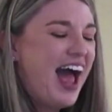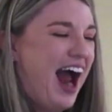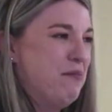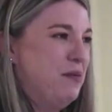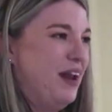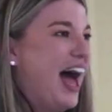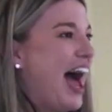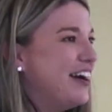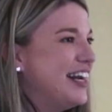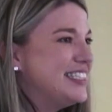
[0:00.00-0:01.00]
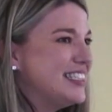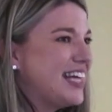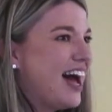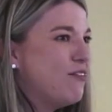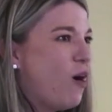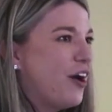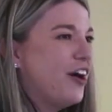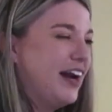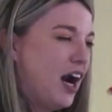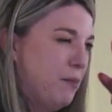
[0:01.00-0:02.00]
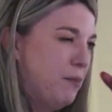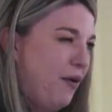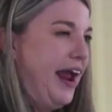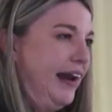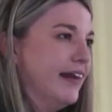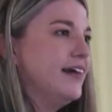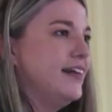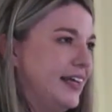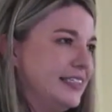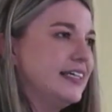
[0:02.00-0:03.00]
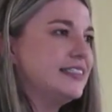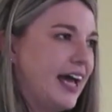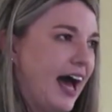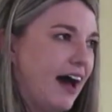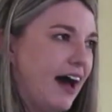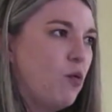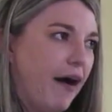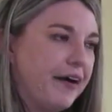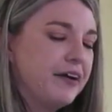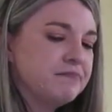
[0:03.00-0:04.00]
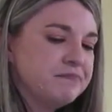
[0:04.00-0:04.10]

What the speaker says: our bladder needs us to have water, and our brain needs us to have water.